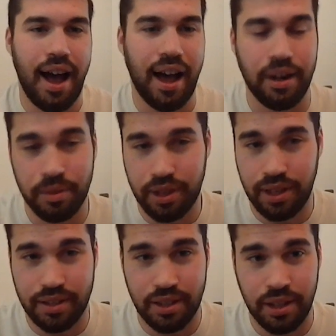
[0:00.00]
I don't
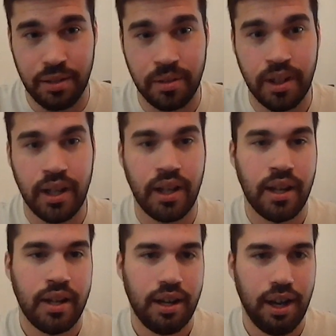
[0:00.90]
think so.
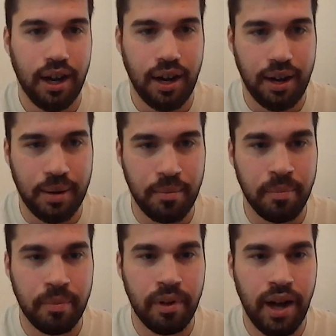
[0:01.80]

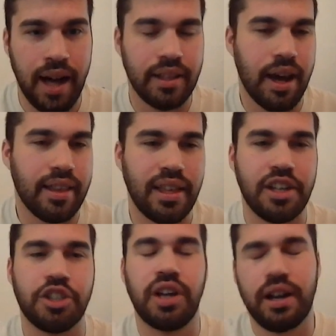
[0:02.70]
Um, I, I think
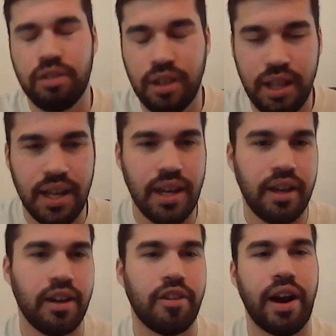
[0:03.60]

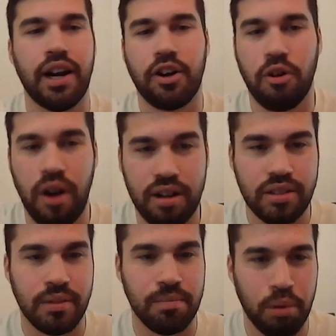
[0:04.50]
generally, right across
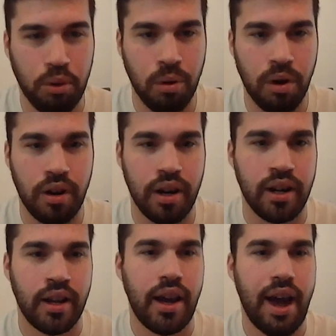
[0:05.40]
the board,
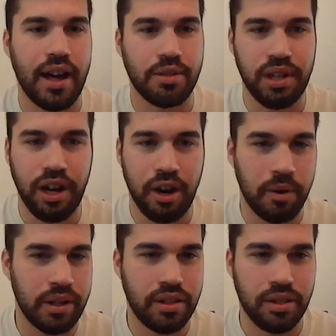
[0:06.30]
as we go
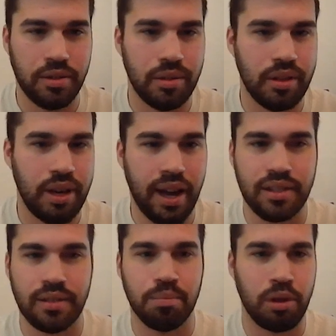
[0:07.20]
into the
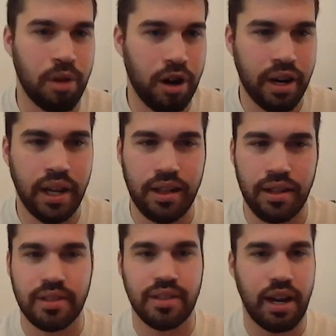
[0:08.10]
next bull market and
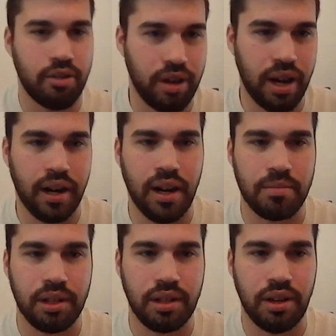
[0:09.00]
this cycle kind of comes
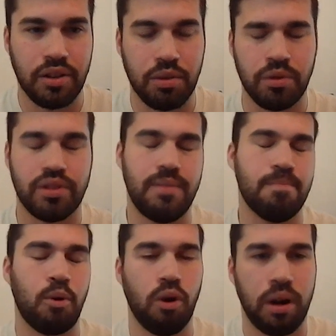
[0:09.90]
to close, we will see
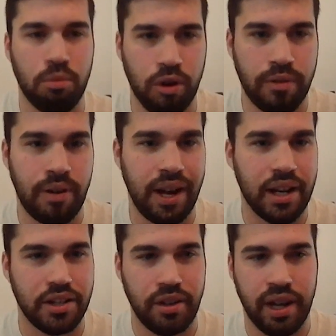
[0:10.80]
more and more
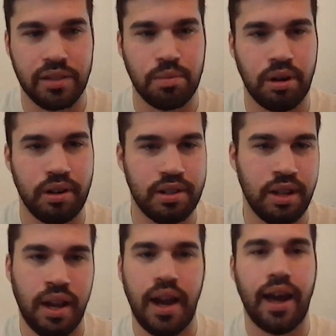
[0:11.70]
financial experts
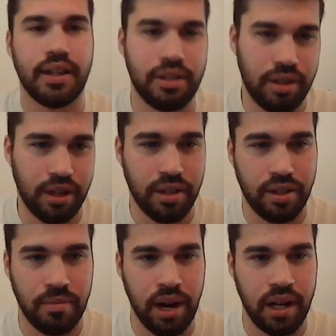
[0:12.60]
enter into the
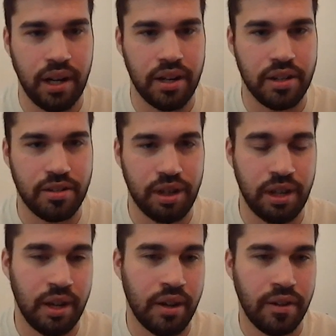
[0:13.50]
mining industry